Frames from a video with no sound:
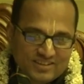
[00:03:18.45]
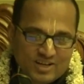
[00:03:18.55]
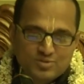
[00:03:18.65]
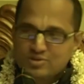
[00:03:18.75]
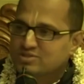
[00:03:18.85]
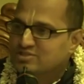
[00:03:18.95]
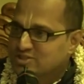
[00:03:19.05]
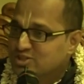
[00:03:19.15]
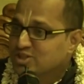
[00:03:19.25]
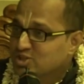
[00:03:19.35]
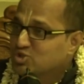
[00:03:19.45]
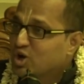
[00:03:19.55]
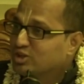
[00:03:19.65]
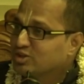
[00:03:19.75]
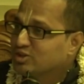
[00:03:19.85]
Husband, he
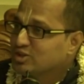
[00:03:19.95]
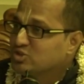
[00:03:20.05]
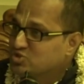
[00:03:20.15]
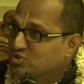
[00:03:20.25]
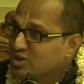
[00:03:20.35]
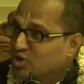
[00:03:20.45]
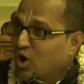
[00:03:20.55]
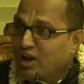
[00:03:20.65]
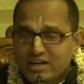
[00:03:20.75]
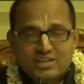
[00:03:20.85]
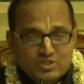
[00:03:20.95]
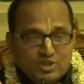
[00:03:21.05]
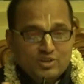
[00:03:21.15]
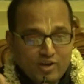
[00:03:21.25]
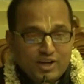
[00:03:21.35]
saw the qualities,
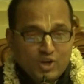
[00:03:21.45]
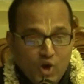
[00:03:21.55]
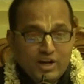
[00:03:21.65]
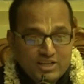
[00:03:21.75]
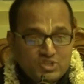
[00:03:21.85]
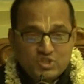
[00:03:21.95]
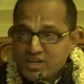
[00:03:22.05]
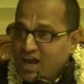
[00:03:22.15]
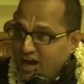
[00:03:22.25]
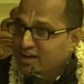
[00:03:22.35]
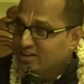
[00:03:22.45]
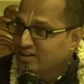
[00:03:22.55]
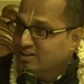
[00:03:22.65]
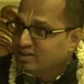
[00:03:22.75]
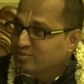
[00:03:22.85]
the divine qualities she had,
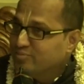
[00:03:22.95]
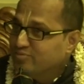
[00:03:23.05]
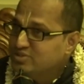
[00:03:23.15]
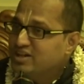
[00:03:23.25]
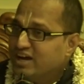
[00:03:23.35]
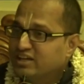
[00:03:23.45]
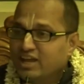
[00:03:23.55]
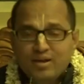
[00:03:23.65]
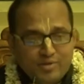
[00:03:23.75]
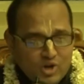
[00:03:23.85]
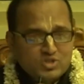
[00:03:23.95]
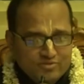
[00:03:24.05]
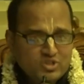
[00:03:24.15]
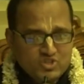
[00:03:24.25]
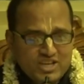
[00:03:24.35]
she had gained because
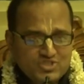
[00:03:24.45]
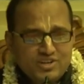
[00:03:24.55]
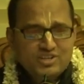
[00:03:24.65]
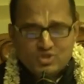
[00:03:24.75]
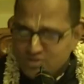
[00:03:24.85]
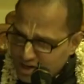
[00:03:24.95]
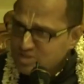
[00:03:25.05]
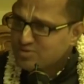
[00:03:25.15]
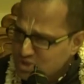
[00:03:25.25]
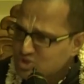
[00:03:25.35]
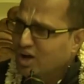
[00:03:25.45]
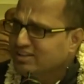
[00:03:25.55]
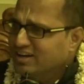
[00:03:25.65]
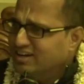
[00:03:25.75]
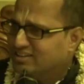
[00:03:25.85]
of her chastity. So the husband saw
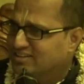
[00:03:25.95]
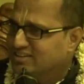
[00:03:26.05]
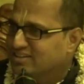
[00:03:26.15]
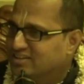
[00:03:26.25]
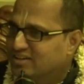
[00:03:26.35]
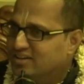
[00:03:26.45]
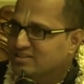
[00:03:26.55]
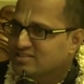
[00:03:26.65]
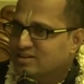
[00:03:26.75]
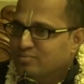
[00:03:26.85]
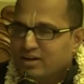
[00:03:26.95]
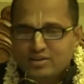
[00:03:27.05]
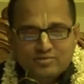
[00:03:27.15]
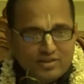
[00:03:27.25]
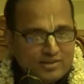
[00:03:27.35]
that. And he said, My
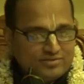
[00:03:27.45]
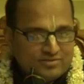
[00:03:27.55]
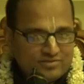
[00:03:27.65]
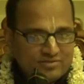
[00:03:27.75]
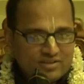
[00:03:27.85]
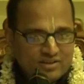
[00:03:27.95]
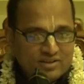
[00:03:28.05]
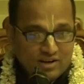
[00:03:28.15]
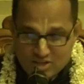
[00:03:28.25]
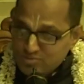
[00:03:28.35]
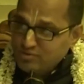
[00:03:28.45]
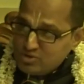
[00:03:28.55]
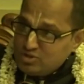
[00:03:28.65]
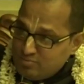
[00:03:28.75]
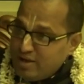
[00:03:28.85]
dear wife. Husband
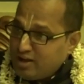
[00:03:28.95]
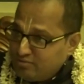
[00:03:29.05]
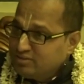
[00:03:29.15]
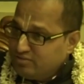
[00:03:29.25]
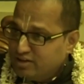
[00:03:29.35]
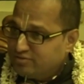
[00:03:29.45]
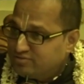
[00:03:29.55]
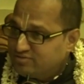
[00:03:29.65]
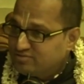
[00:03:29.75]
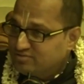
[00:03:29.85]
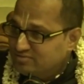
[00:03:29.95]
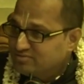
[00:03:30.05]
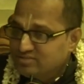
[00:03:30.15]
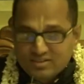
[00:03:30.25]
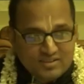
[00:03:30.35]
was on the back of the wife. Hmm?